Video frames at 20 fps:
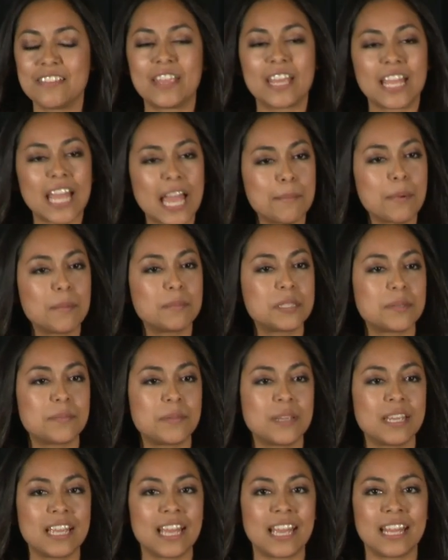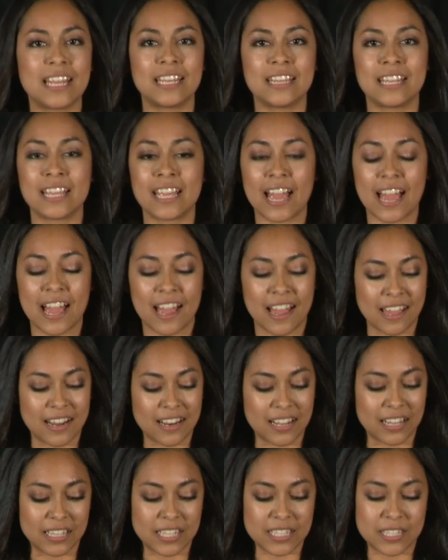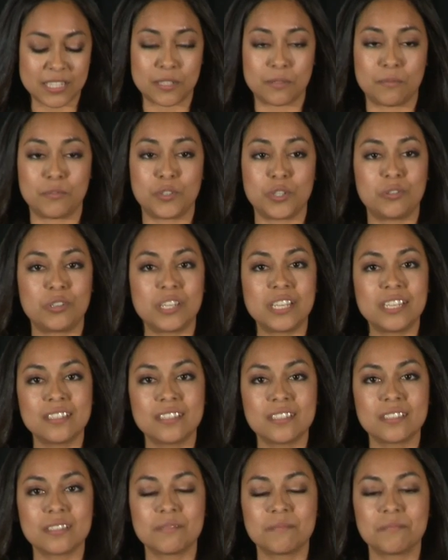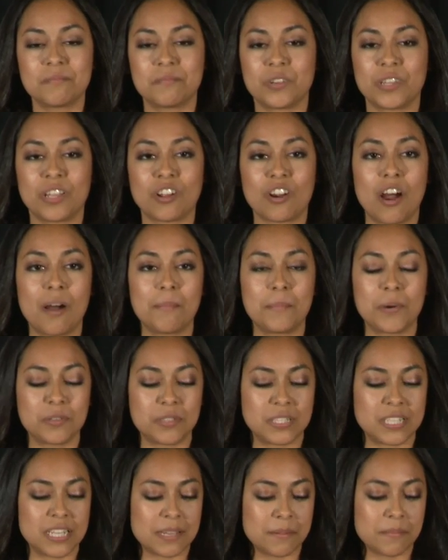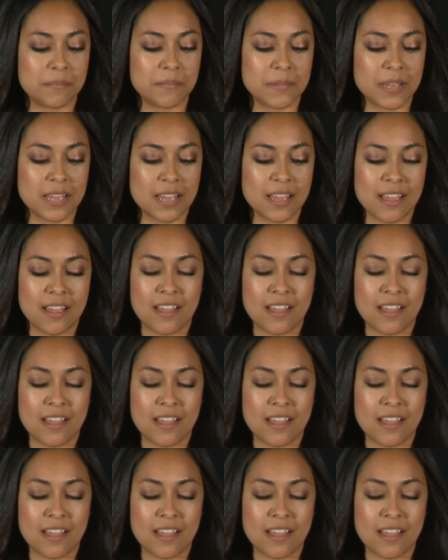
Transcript: They came up to me and they had a list of duties for their compost team.